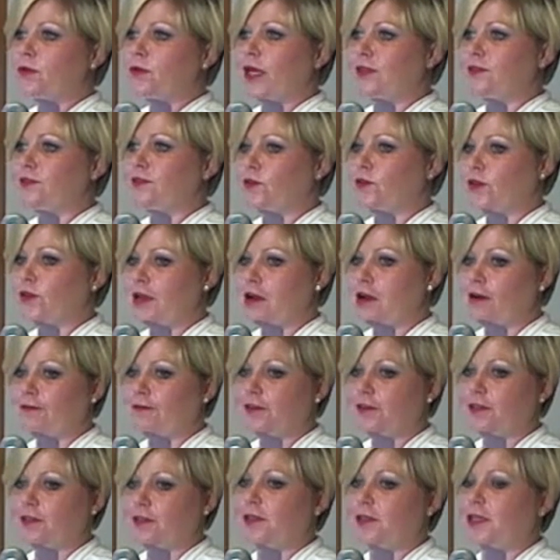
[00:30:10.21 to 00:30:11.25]
and so they offer
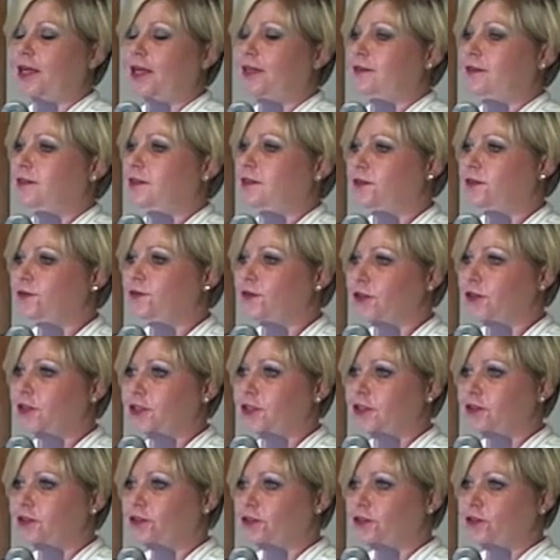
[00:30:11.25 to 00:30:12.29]
them a license for
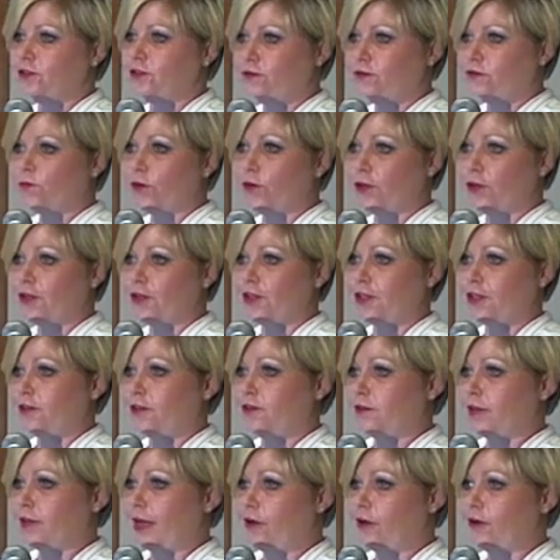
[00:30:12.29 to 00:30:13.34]

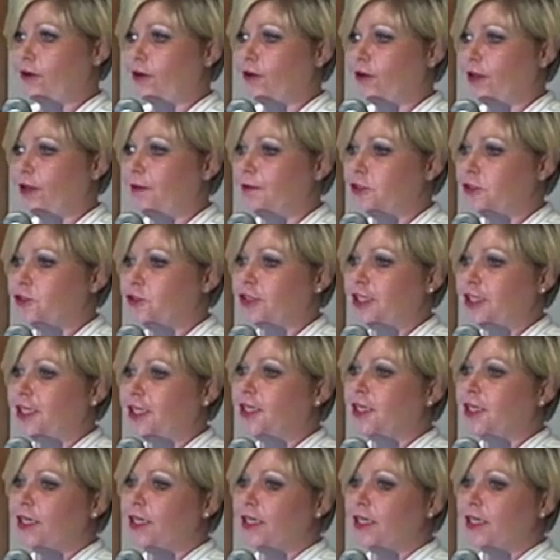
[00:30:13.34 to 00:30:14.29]
their aerial imagery.